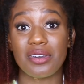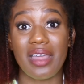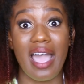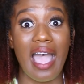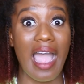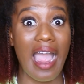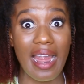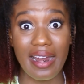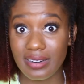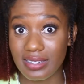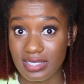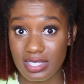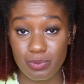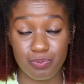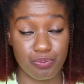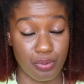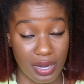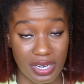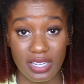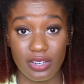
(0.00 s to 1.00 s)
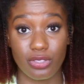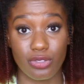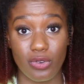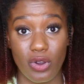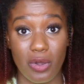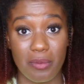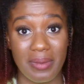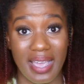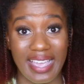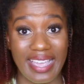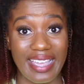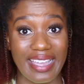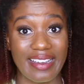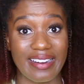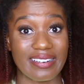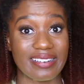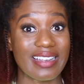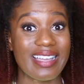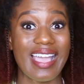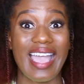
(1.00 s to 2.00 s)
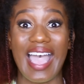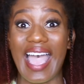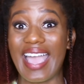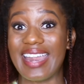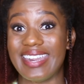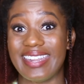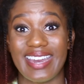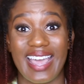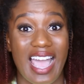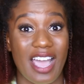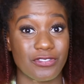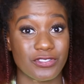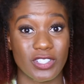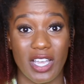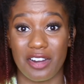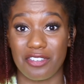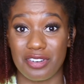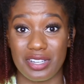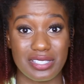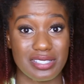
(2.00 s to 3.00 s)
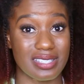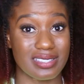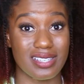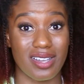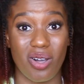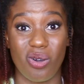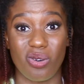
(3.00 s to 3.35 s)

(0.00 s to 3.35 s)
could hardly spread it throughout my hair, and then after I rinse it